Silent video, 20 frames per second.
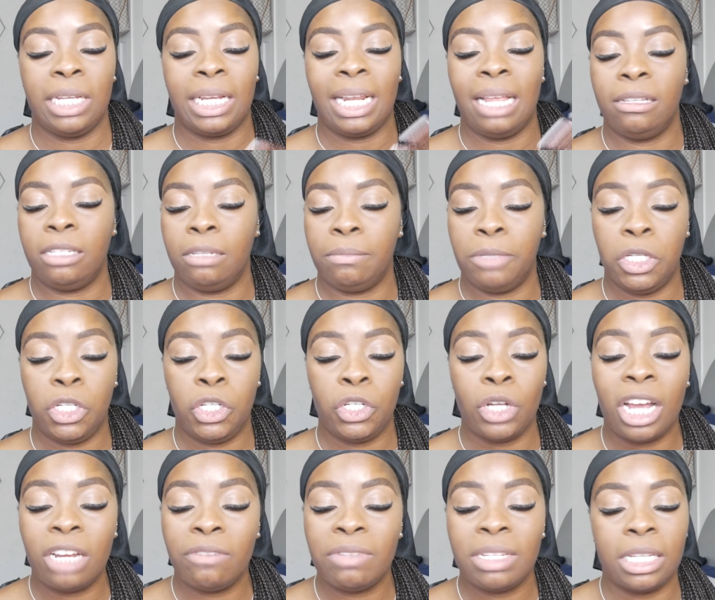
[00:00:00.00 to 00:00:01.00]
It claims to be
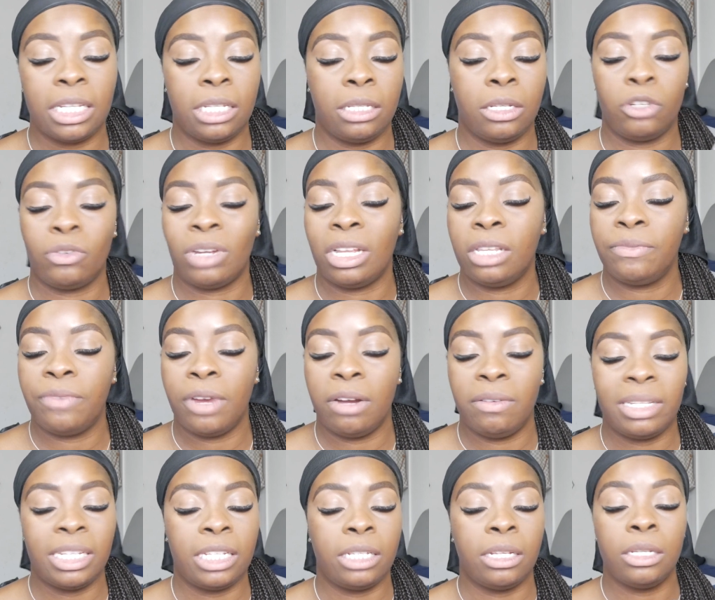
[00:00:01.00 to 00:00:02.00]
shine resistant, transfer
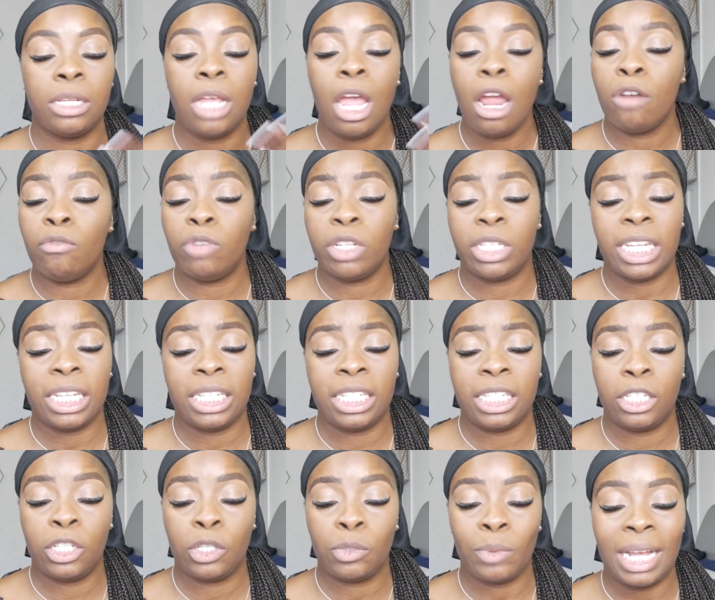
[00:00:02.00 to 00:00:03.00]
resistant,
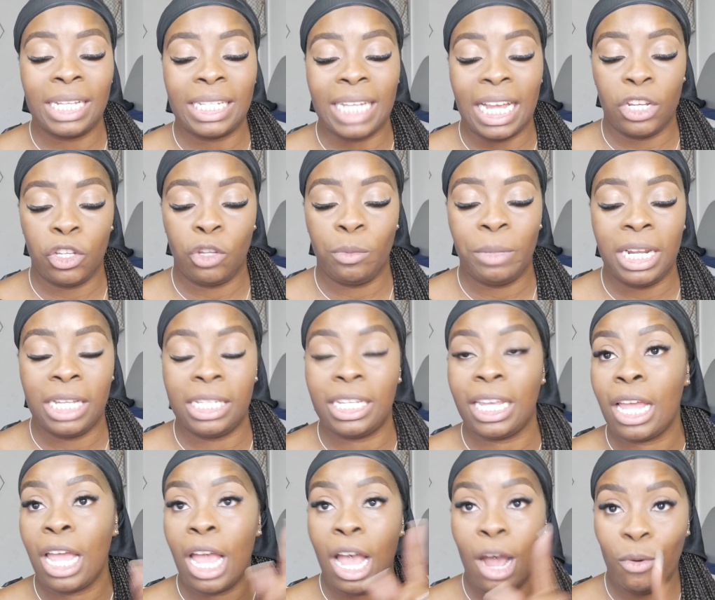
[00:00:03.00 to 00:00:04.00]
resists sweat and
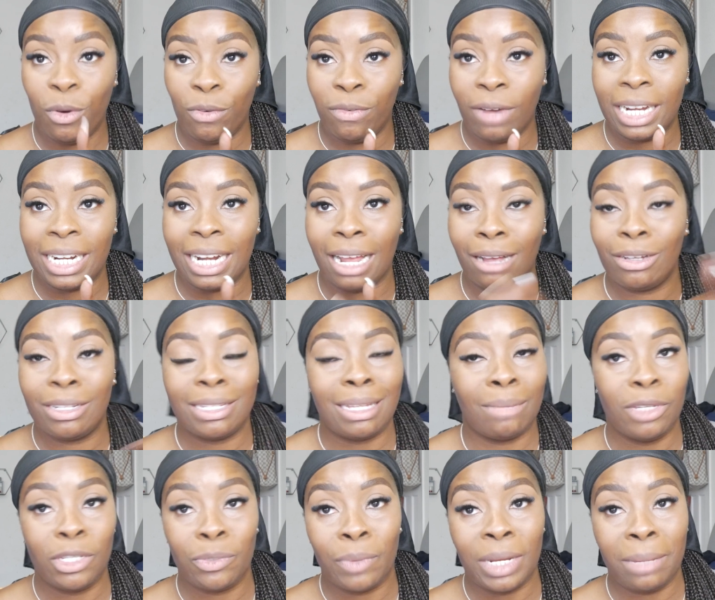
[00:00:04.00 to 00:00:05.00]
humidity. We'll find out because
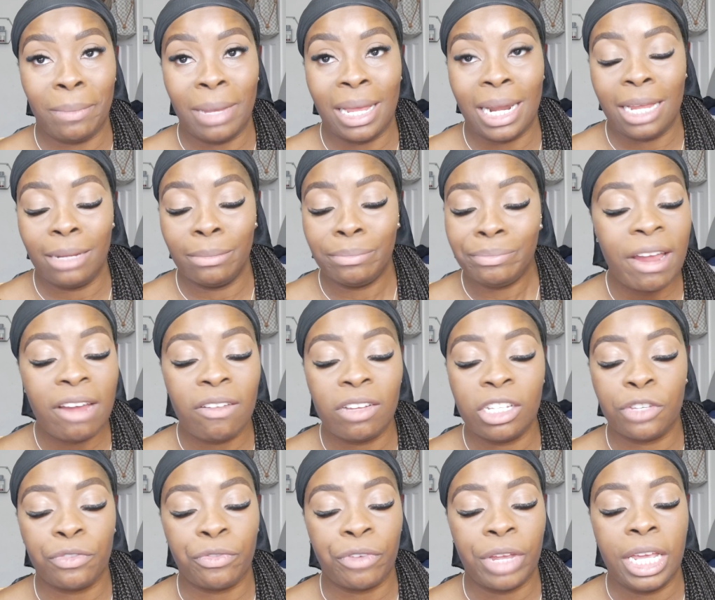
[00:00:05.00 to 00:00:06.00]
I'm a sweaty Betty.
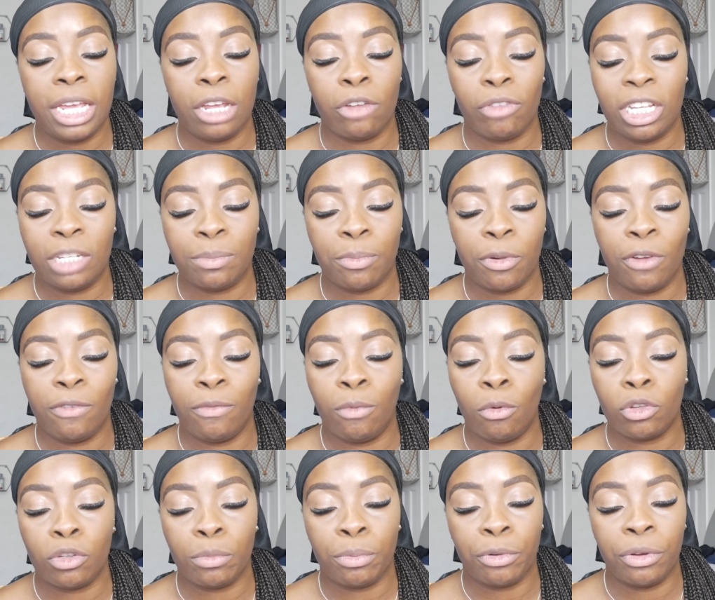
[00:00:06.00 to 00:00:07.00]
Fragrance free, crease proof,
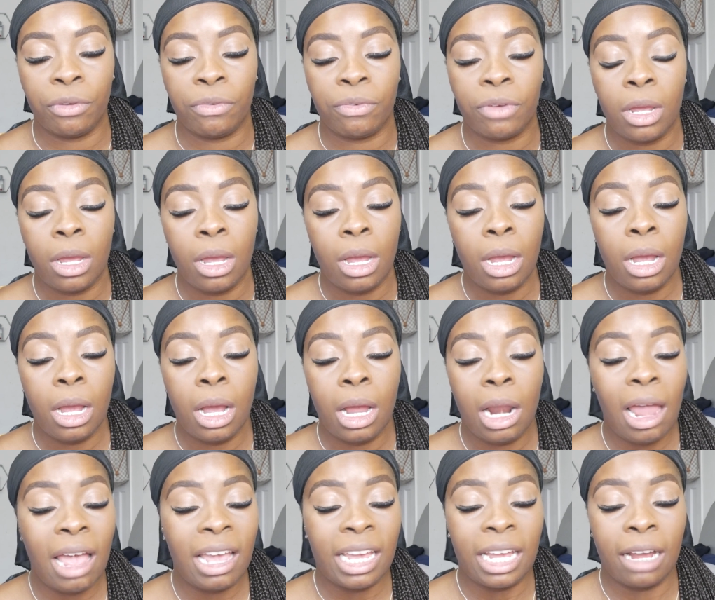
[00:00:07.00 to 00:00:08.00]
waterproof,
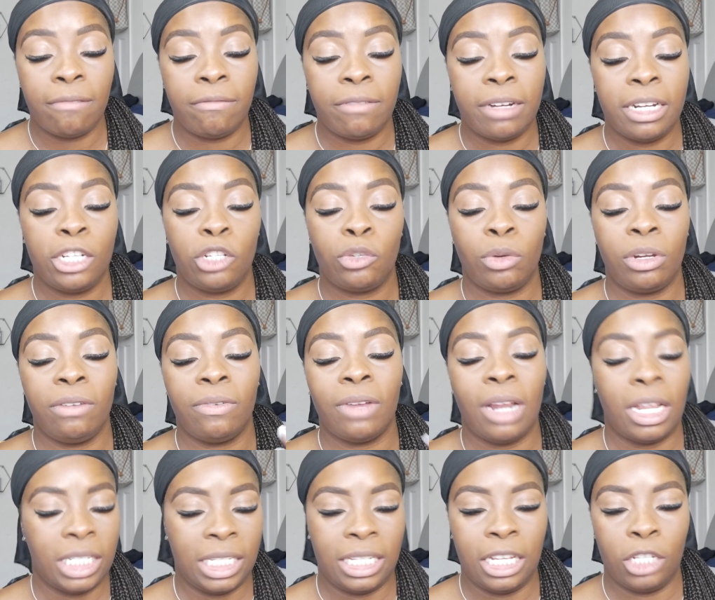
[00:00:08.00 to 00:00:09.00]
light coverage, 24,
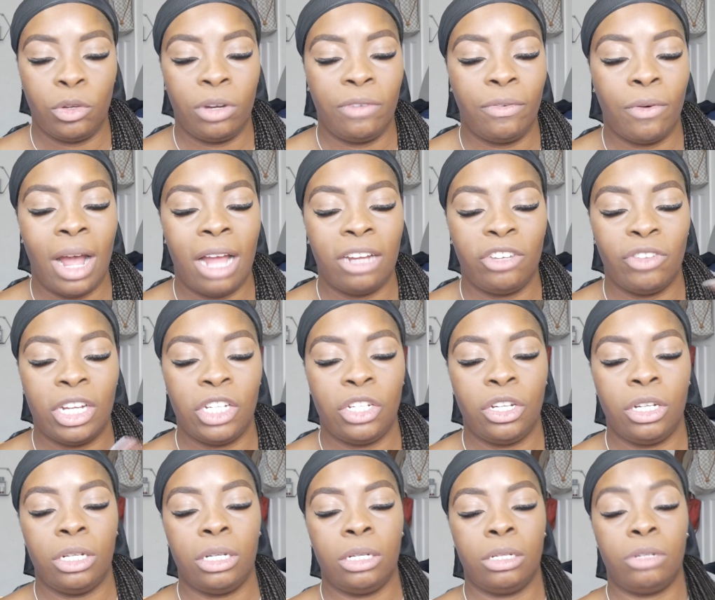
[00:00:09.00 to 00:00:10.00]
as I said, 24
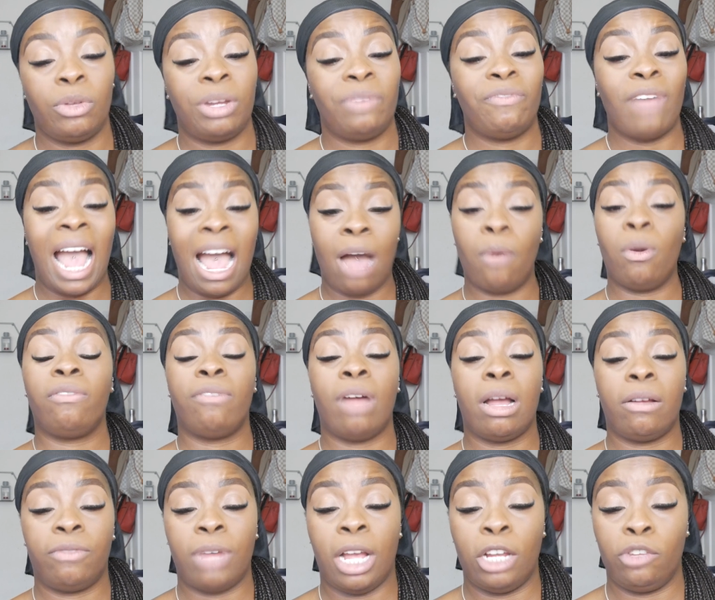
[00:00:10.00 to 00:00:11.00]
hydration, 24 hour
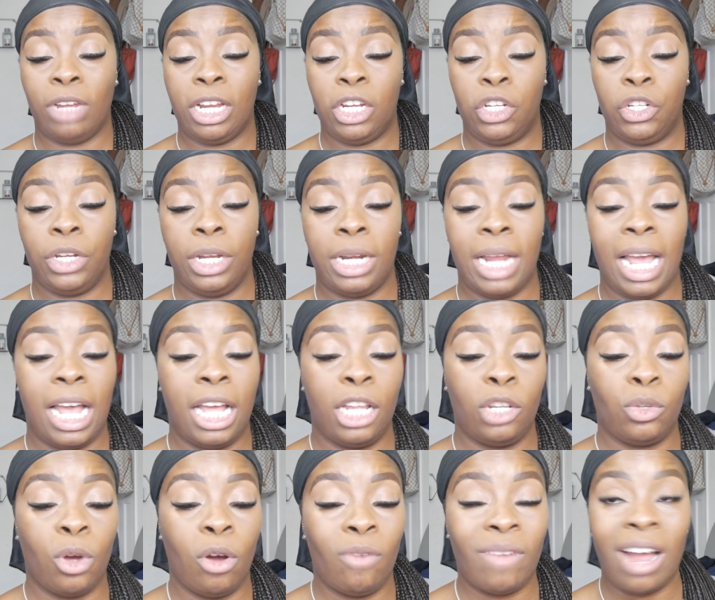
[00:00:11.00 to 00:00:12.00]
hydration
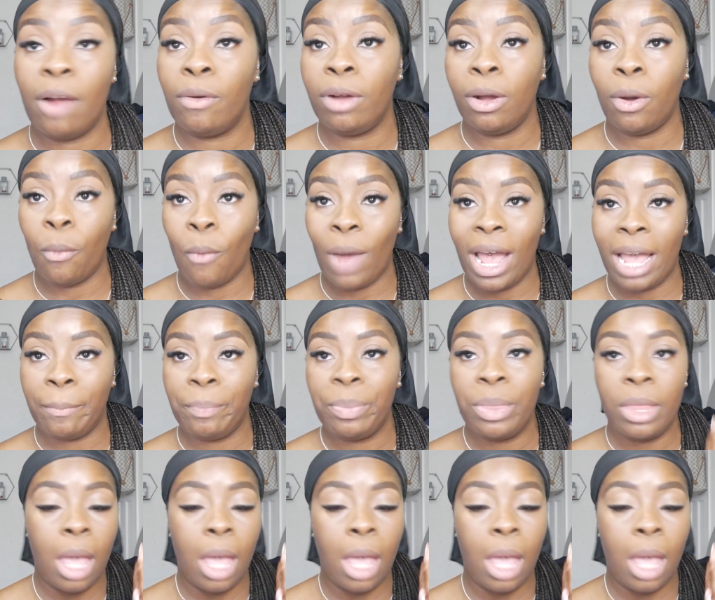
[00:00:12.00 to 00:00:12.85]
and 12 hour wear.